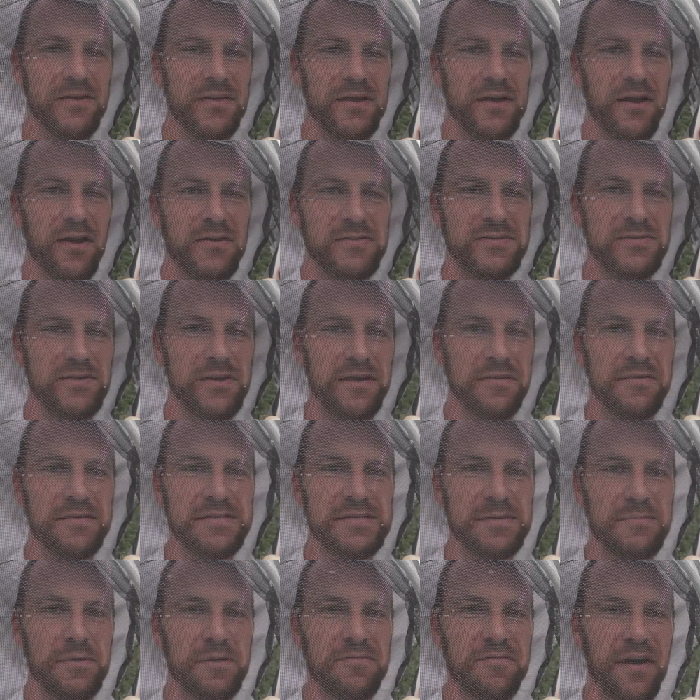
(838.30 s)
you can also give us
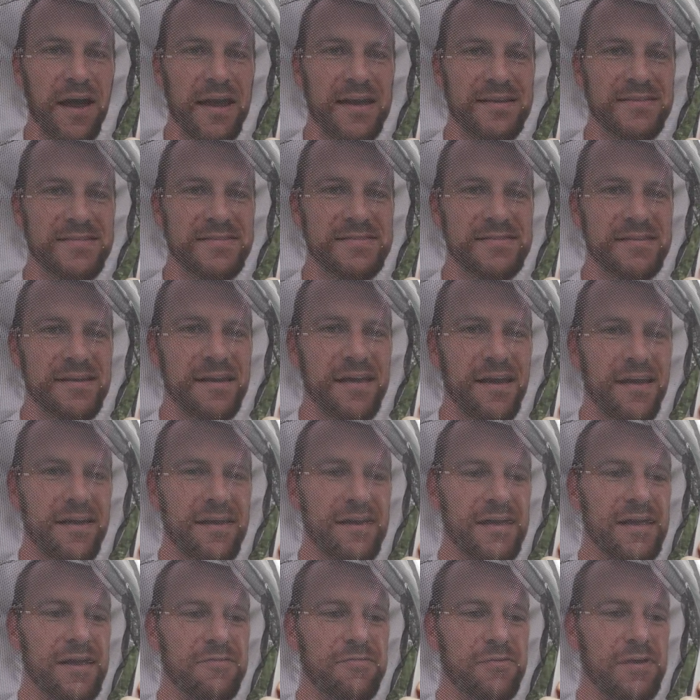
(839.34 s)
some advice
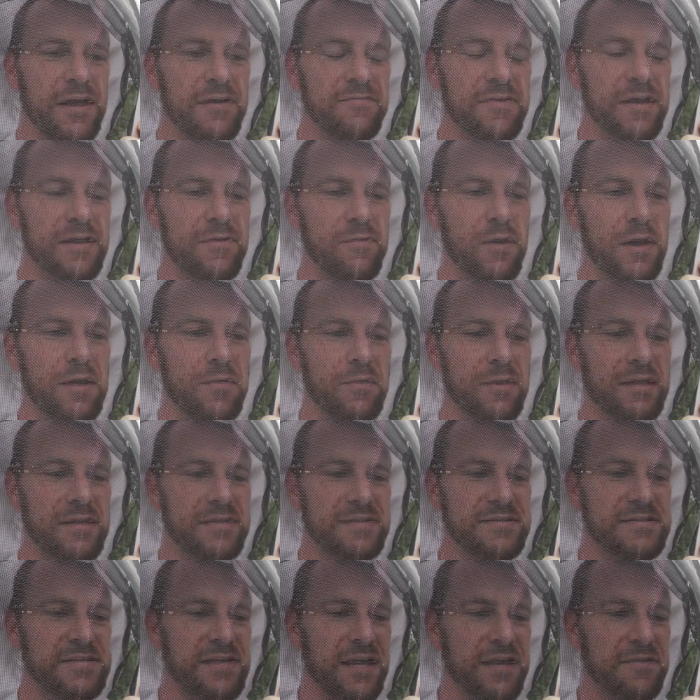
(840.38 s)
if we have any way we
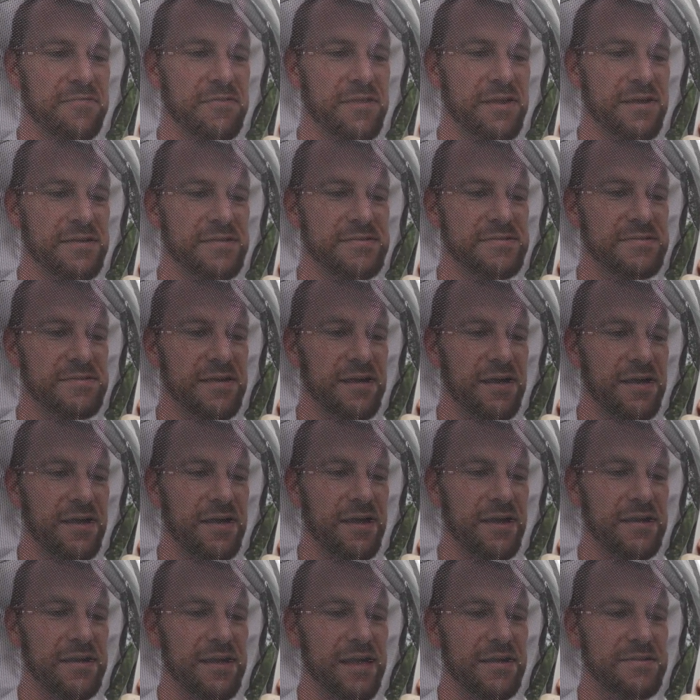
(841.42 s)
can save this uh,
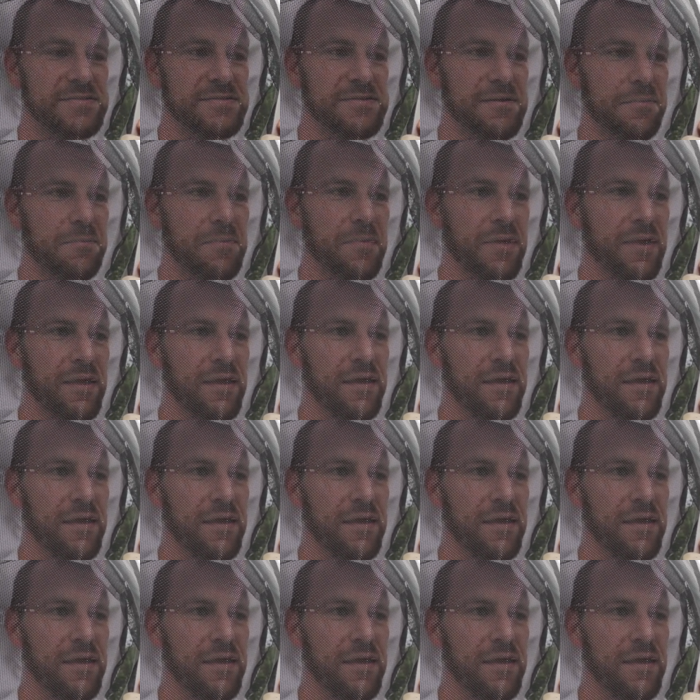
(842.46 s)
and get some